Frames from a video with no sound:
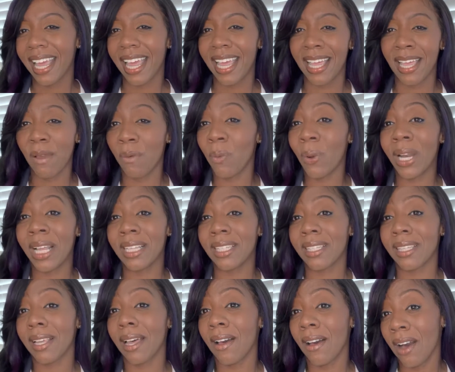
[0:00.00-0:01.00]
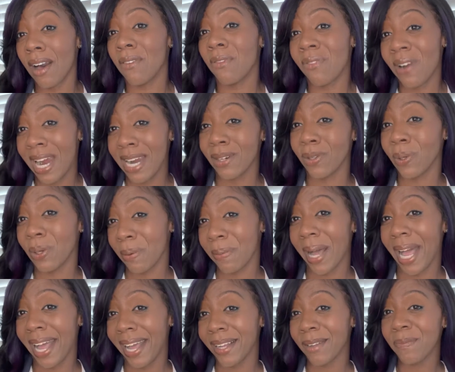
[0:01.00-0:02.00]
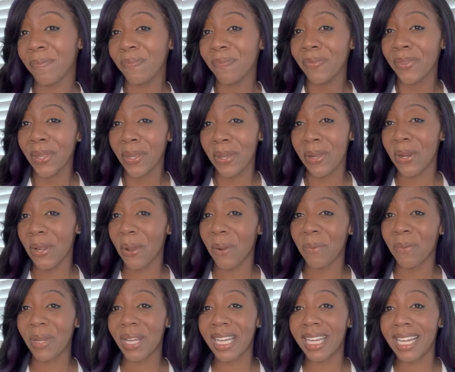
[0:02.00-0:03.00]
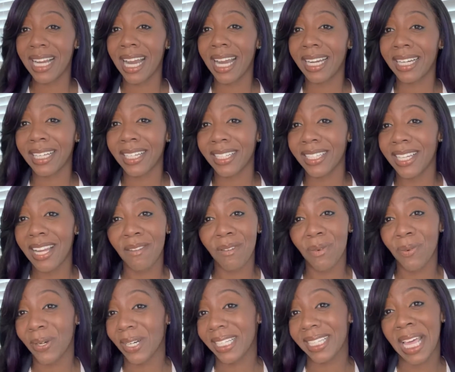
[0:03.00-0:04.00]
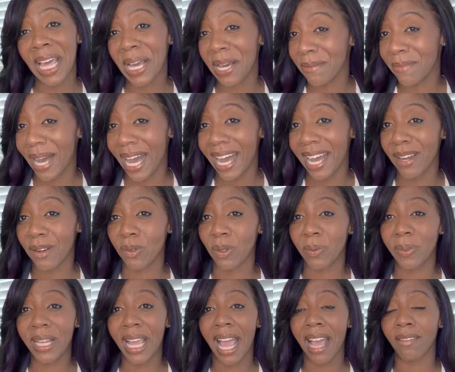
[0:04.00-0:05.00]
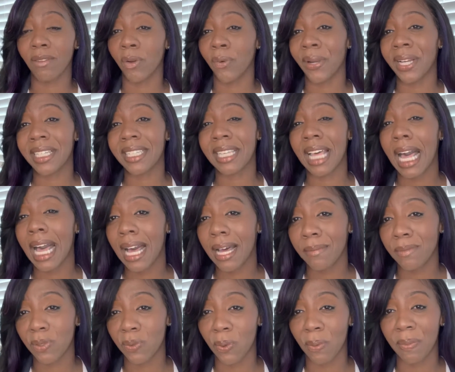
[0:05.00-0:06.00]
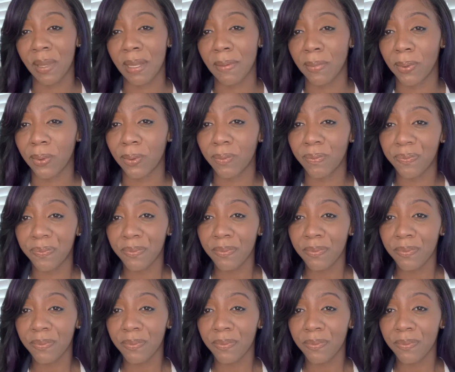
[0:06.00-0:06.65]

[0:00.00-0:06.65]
eh, when it's a final goodbye. You know, we kind of never want to say goodbye when we have great times with people.